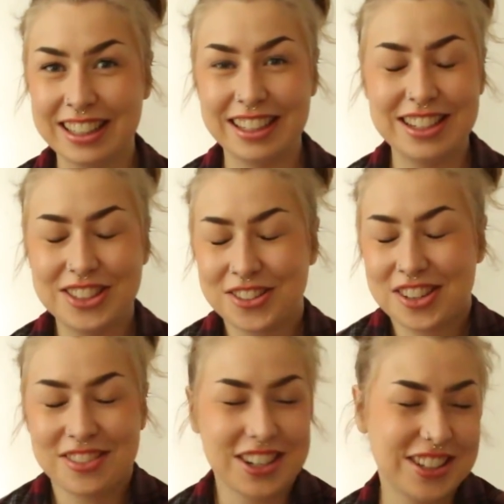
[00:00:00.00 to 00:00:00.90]
Enjoy
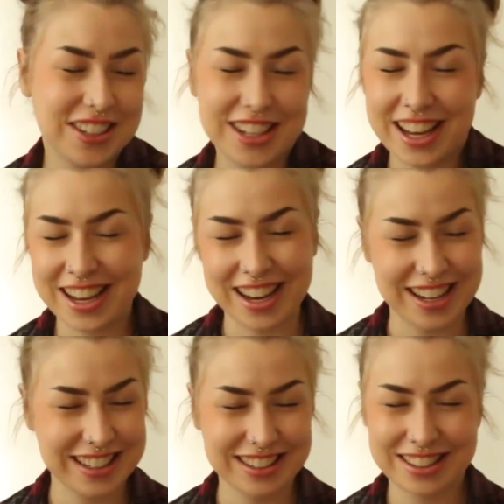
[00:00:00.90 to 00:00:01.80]
the rest of your day,
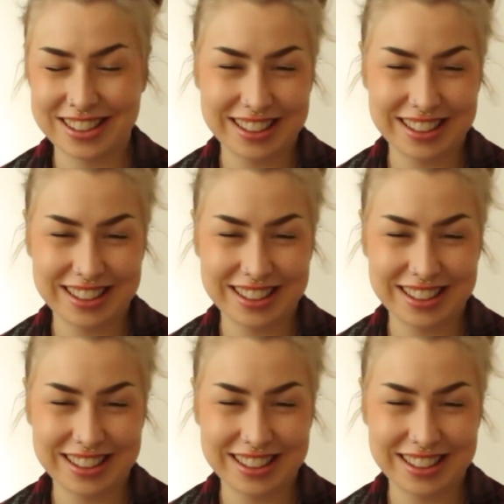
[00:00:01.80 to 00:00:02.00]
guys.